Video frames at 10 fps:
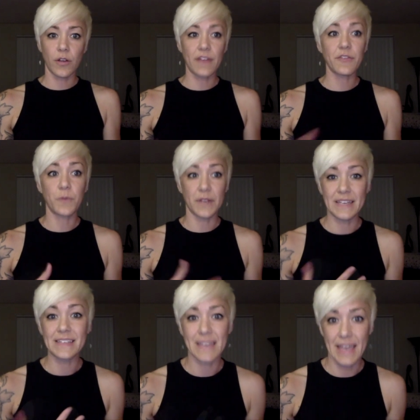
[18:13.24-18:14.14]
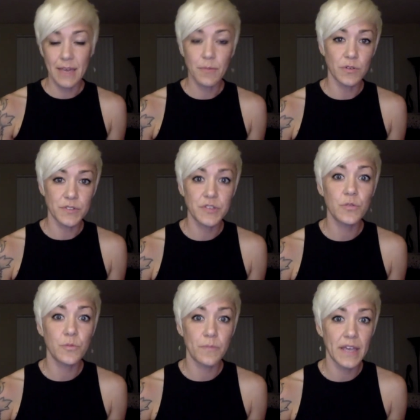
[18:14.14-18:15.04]
everyone is able
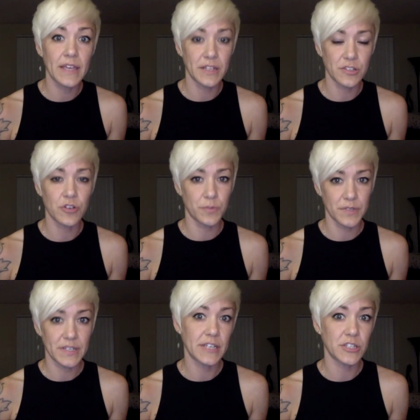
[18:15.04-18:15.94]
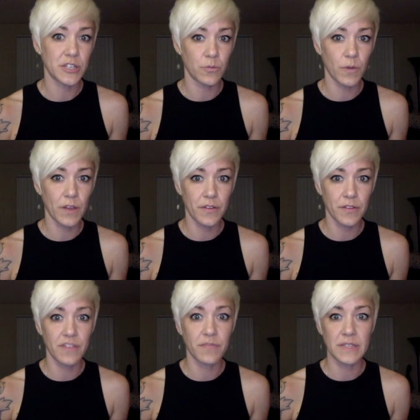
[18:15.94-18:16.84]
to make an interpretation whether
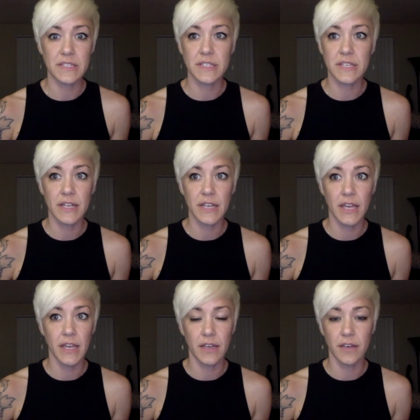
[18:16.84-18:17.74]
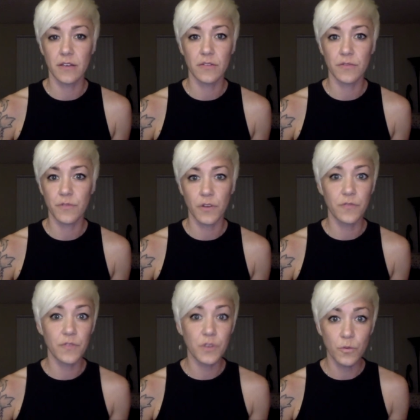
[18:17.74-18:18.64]
they've been studying for a
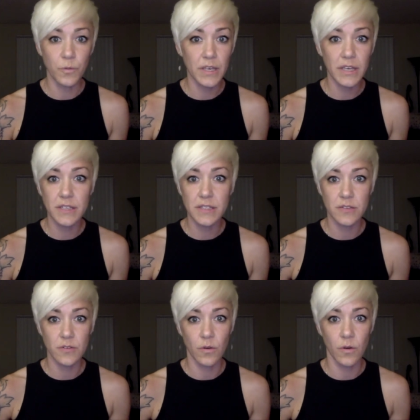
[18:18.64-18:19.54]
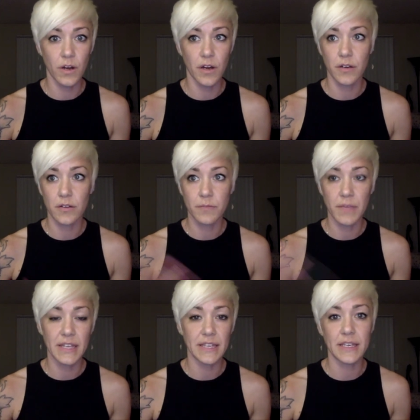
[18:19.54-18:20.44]
few weeks or
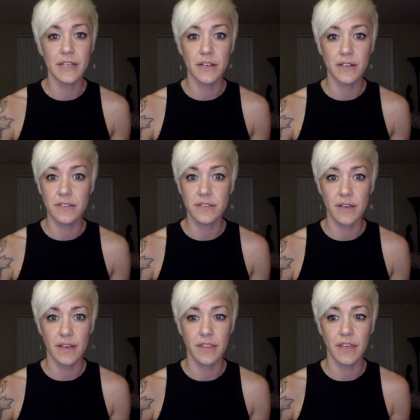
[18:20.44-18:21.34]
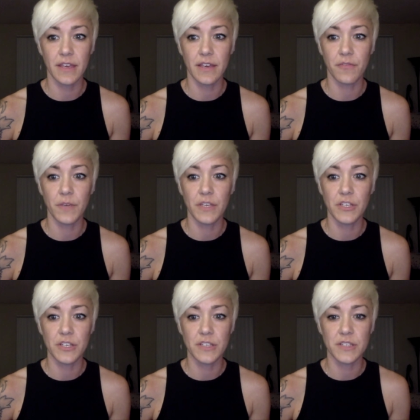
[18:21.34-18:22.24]
many years i think if we
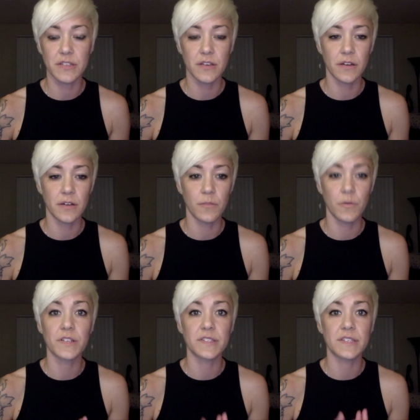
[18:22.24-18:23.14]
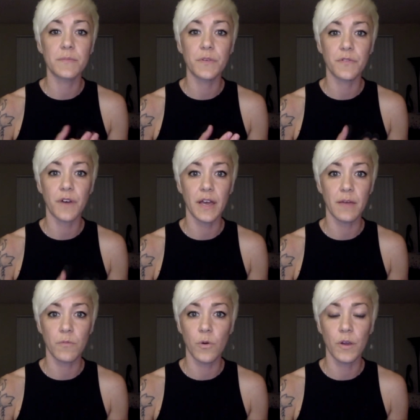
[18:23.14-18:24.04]
just um, were to simplify
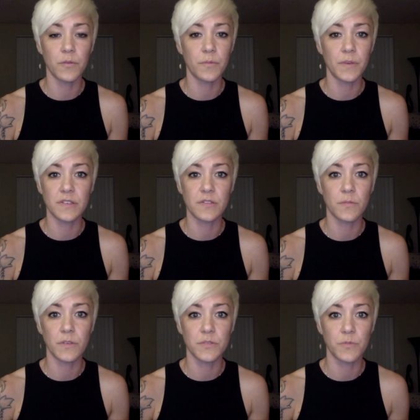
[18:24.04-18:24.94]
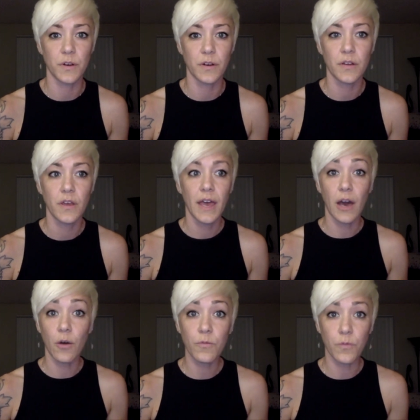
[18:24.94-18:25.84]
it more it would be so much more
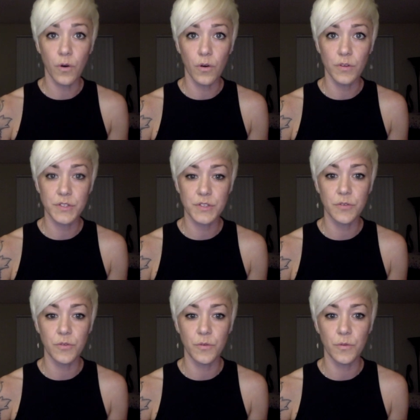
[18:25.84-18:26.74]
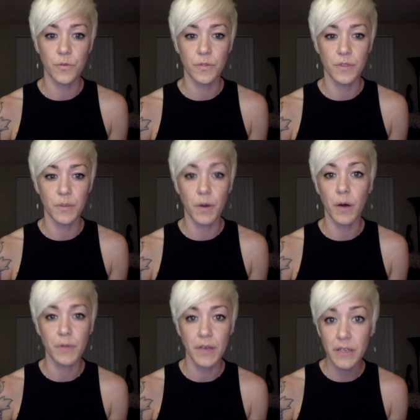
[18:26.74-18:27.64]
helpful to the
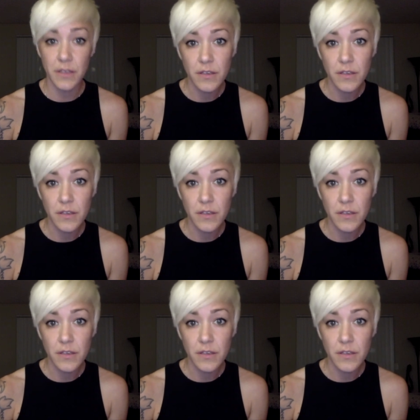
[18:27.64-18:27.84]
public